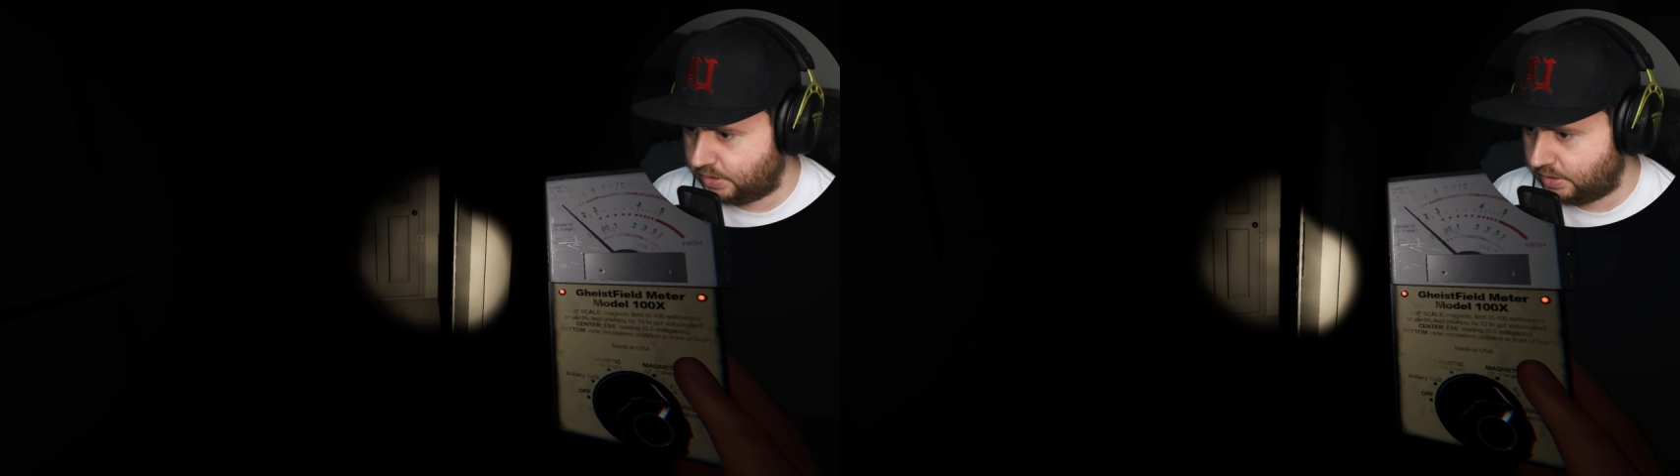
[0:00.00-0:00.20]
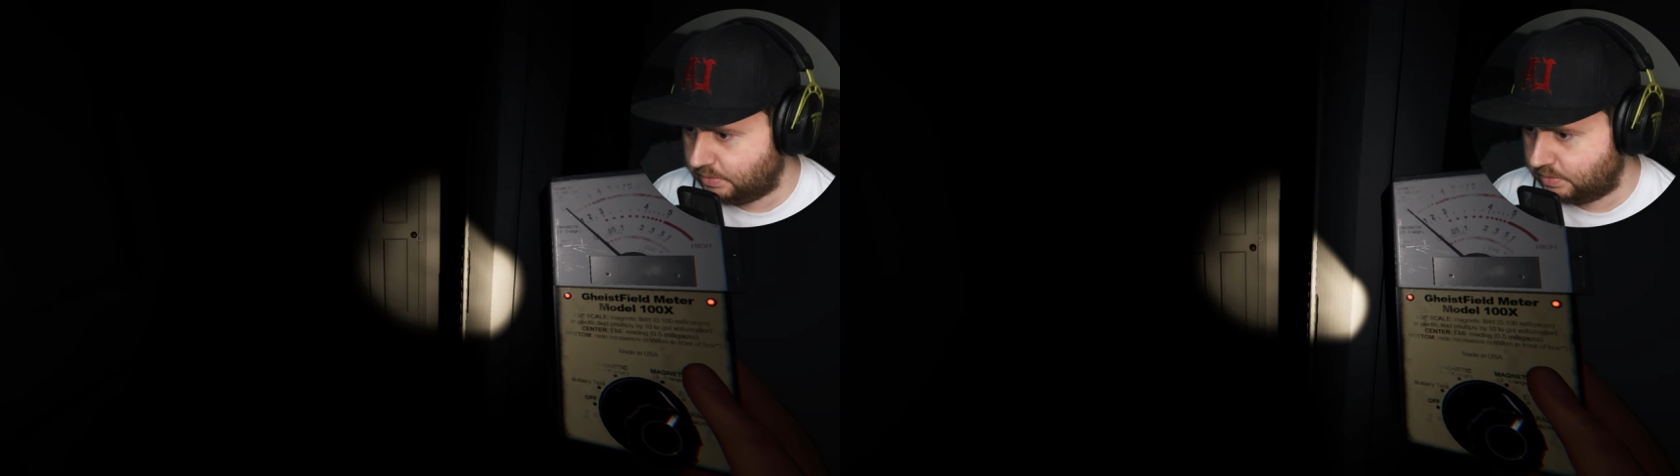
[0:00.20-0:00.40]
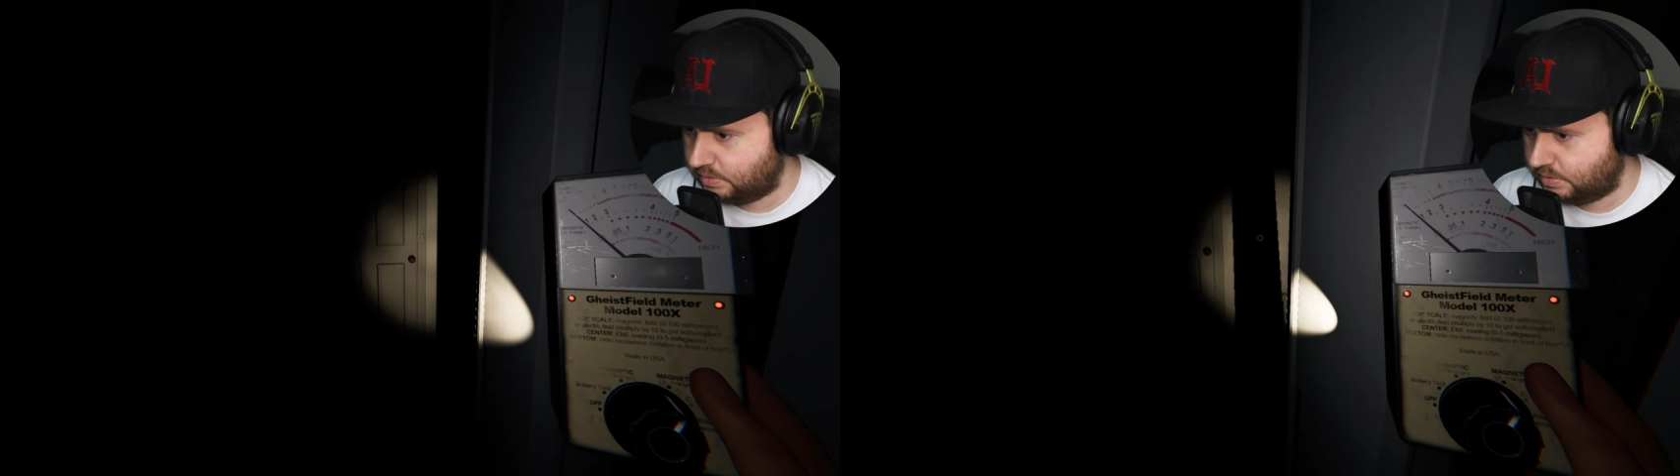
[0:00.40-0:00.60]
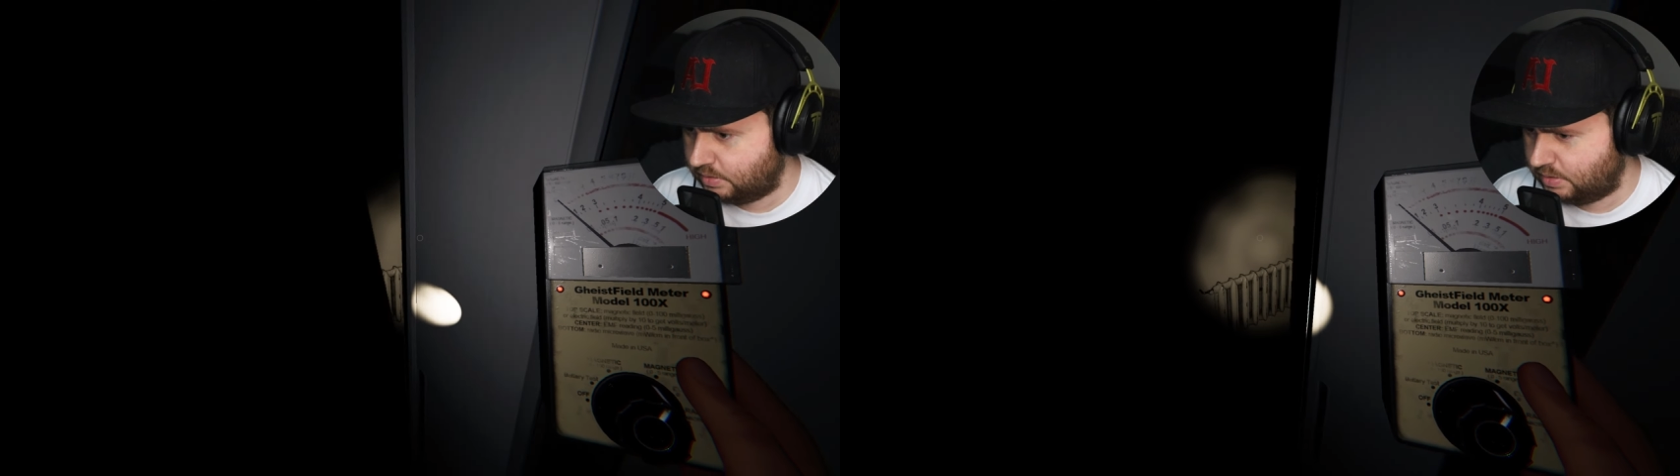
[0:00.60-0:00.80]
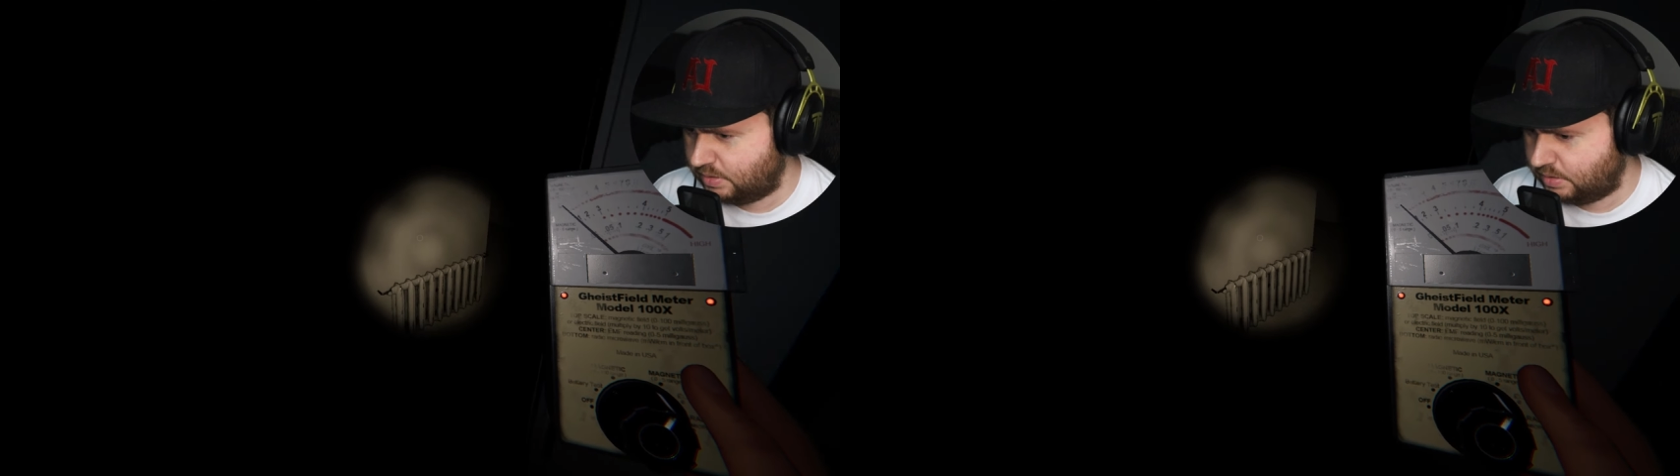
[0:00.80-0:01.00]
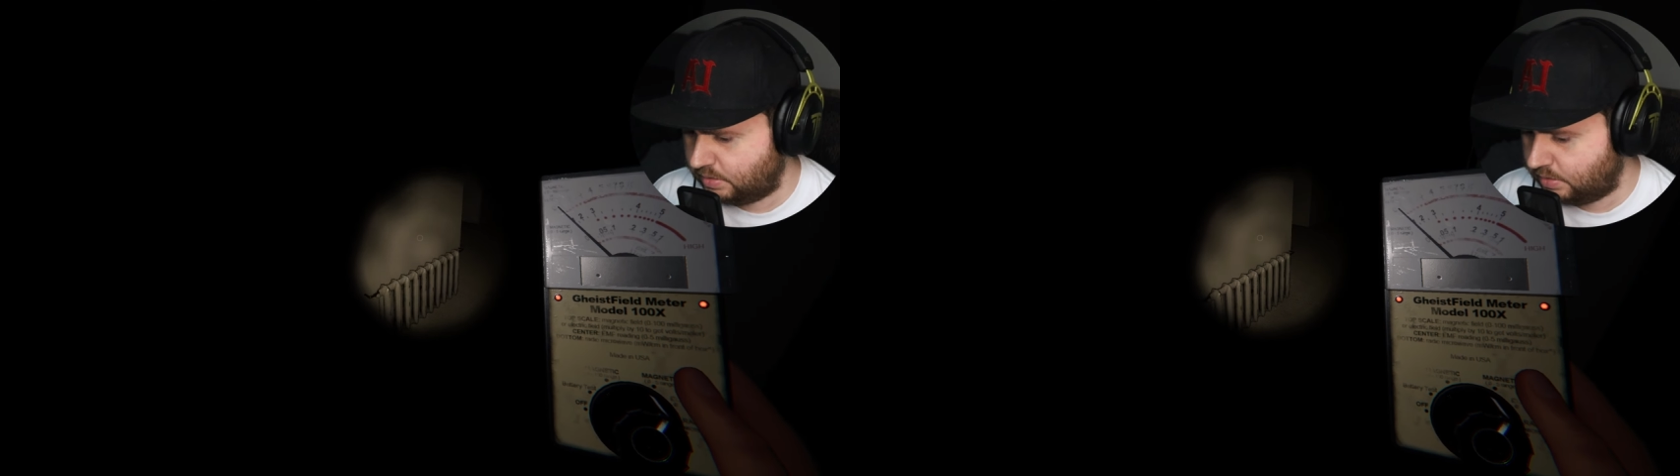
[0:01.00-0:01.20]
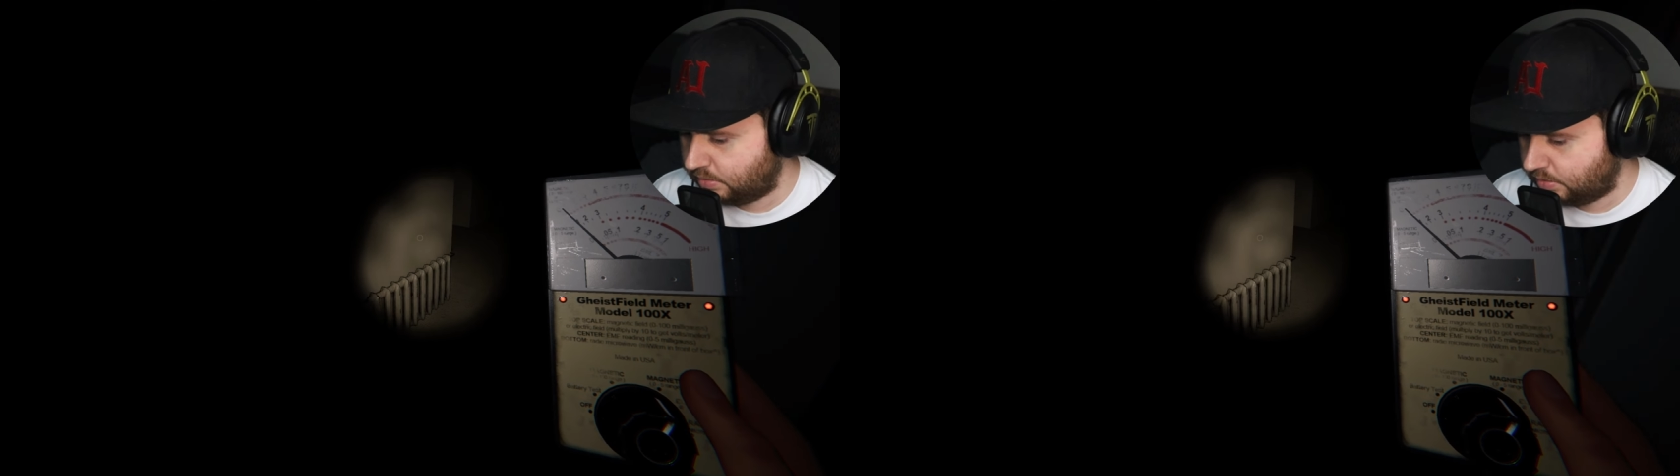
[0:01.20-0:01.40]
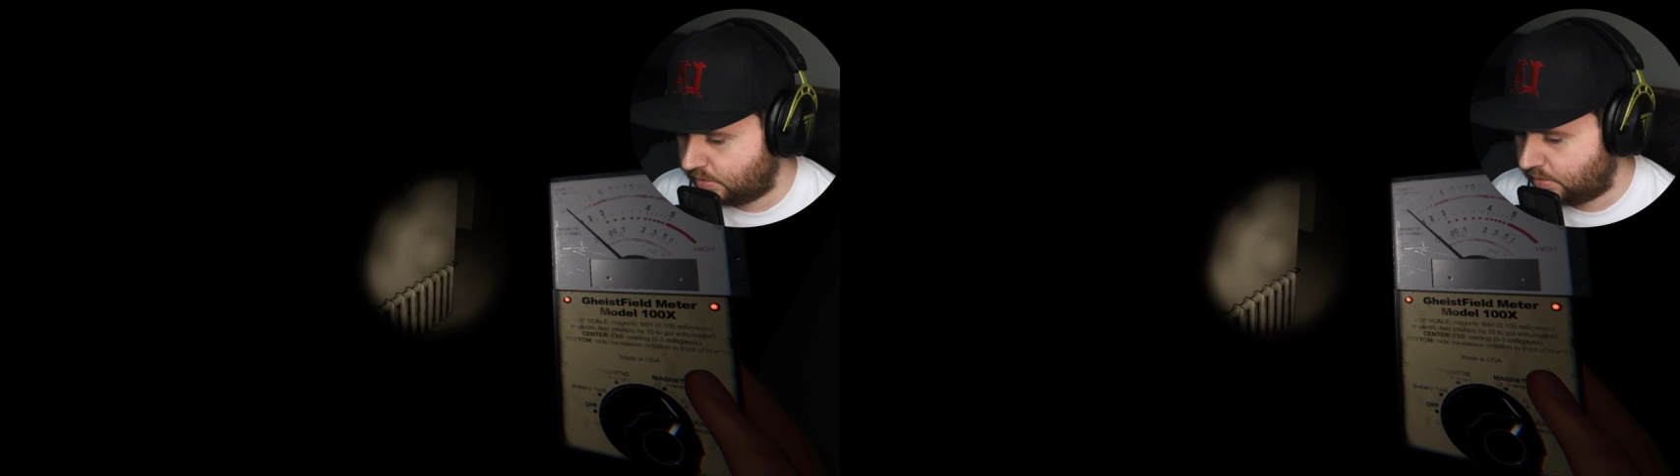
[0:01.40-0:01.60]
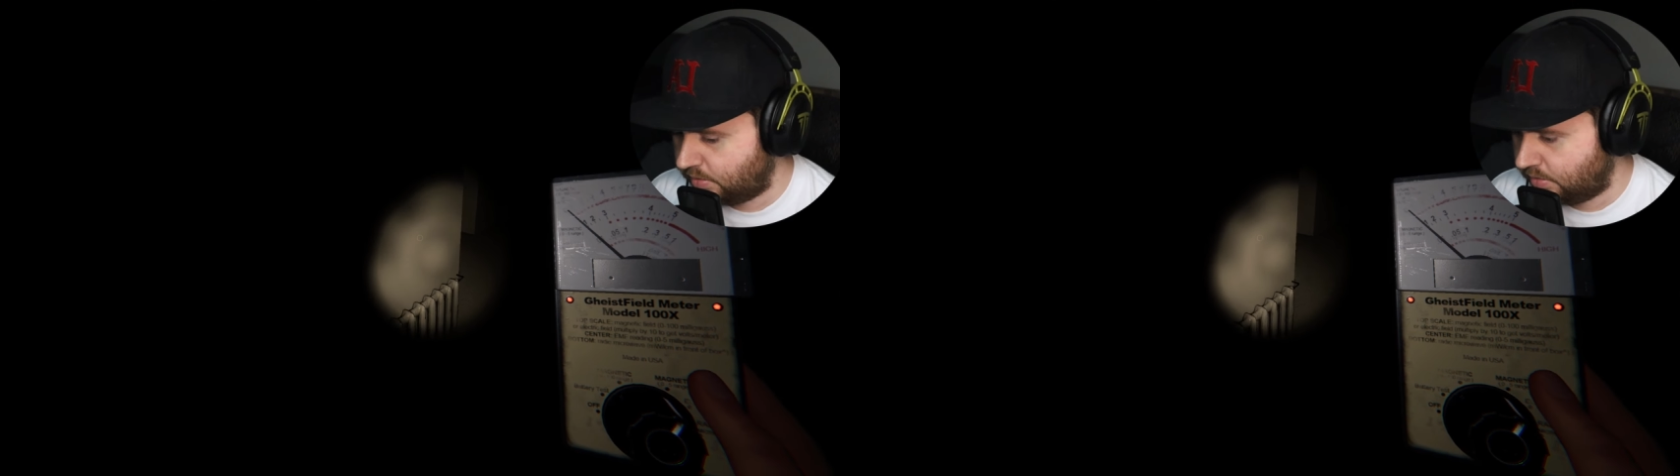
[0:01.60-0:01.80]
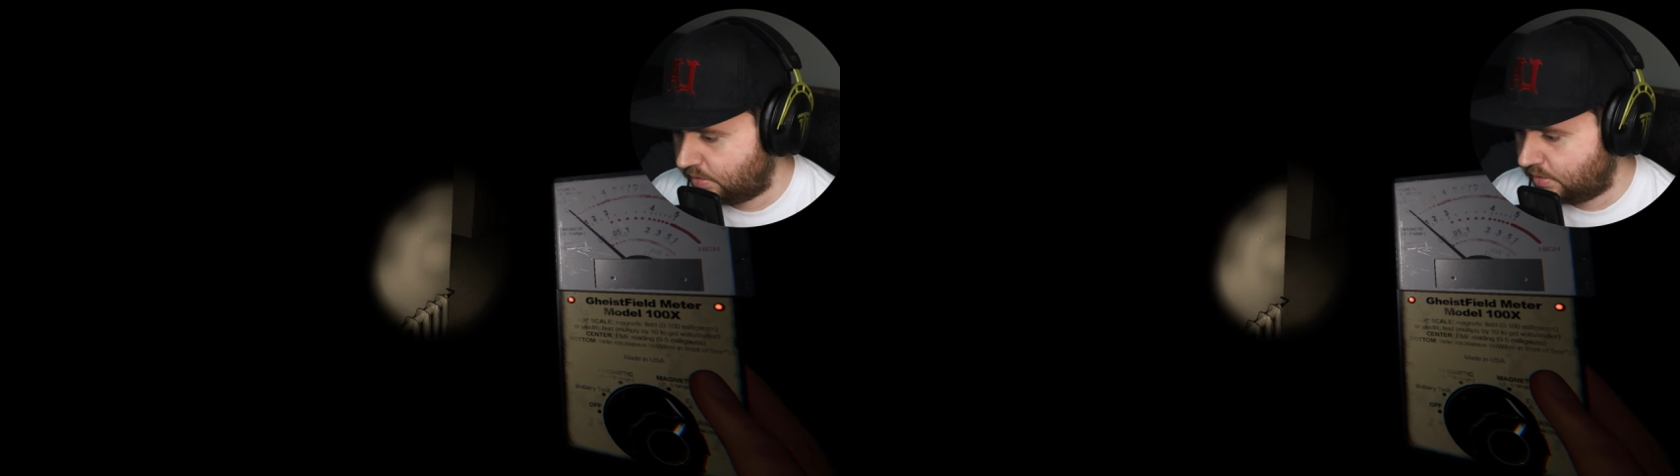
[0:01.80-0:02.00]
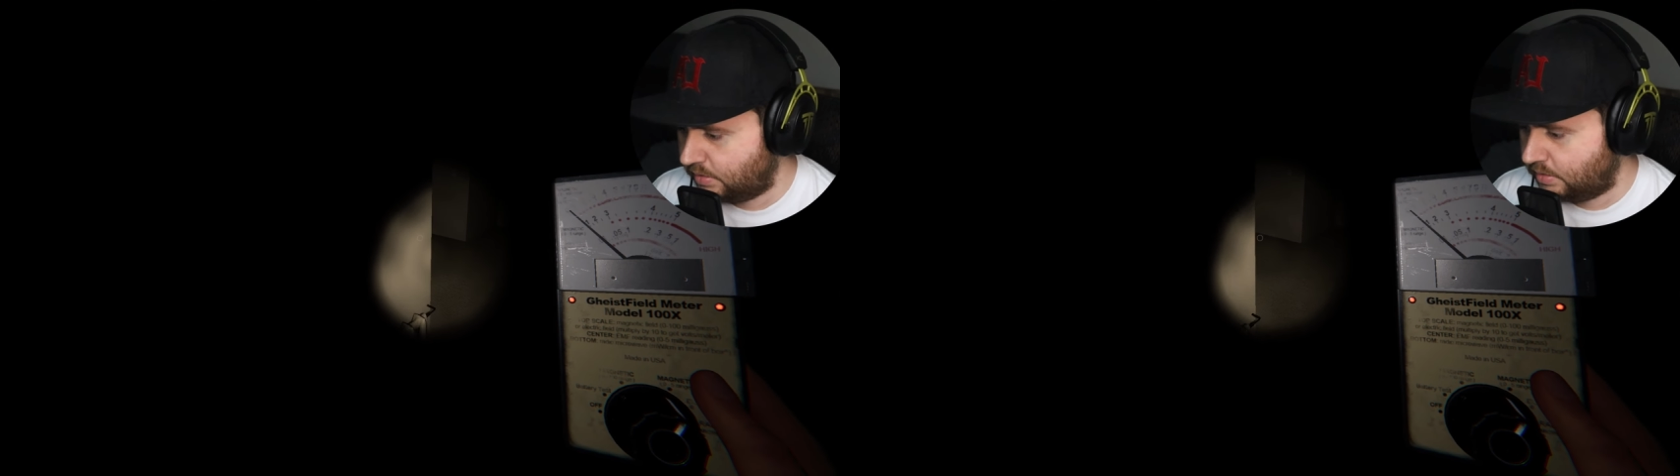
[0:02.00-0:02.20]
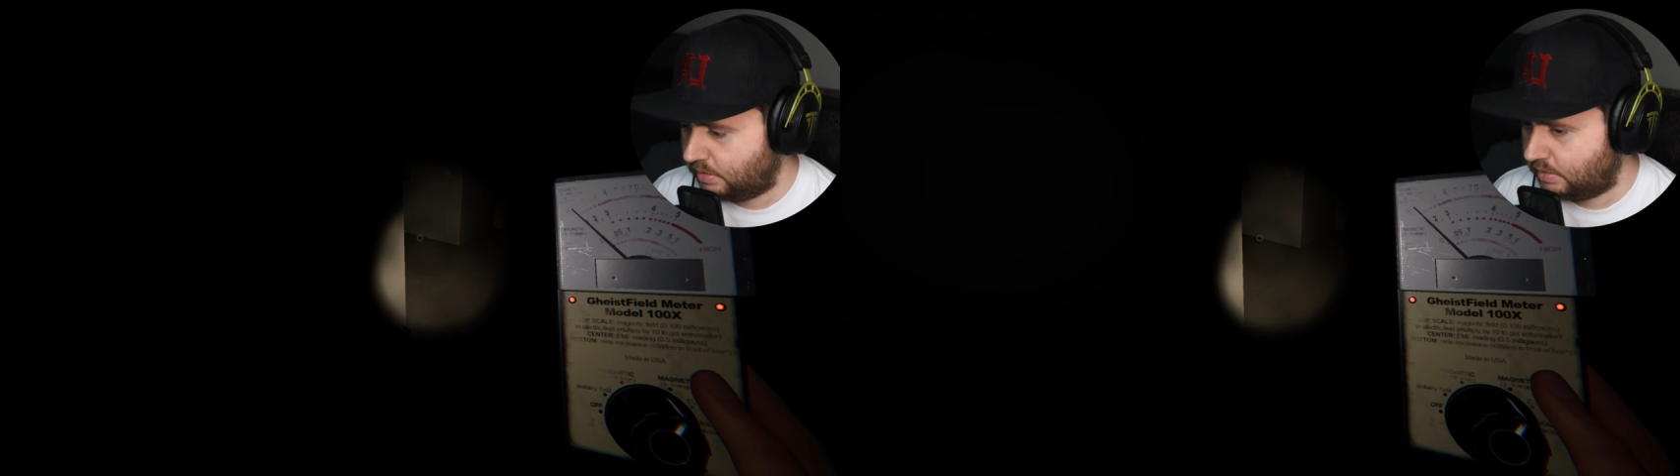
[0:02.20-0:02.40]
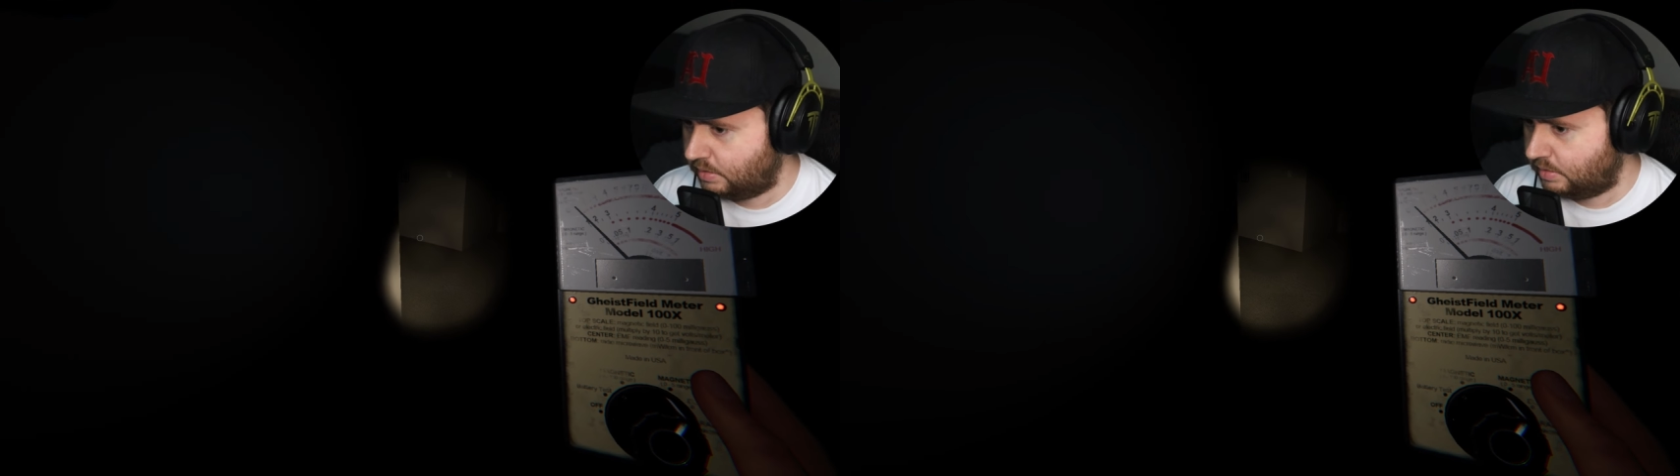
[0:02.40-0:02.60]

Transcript: it out? Yep. That.